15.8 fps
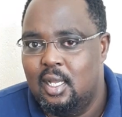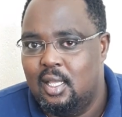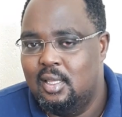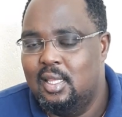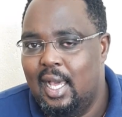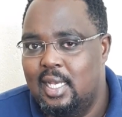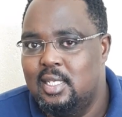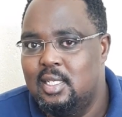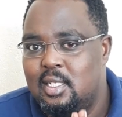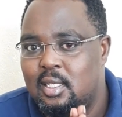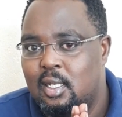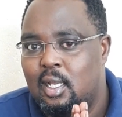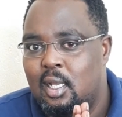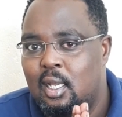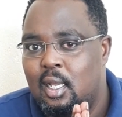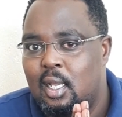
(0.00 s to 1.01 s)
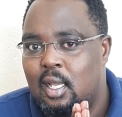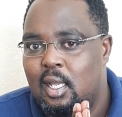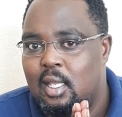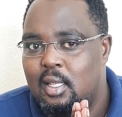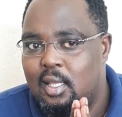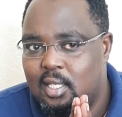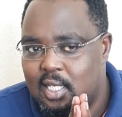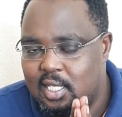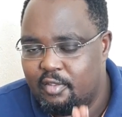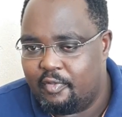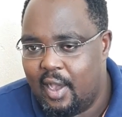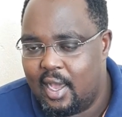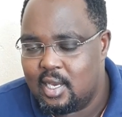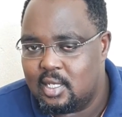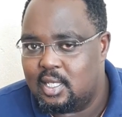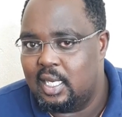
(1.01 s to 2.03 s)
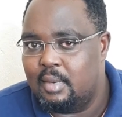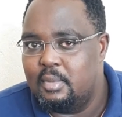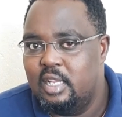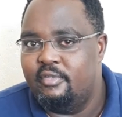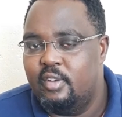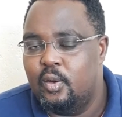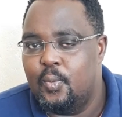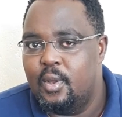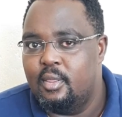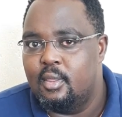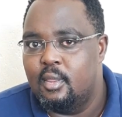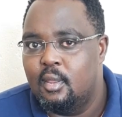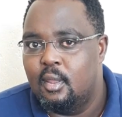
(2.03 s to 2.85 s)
that this is a virus that I'm living with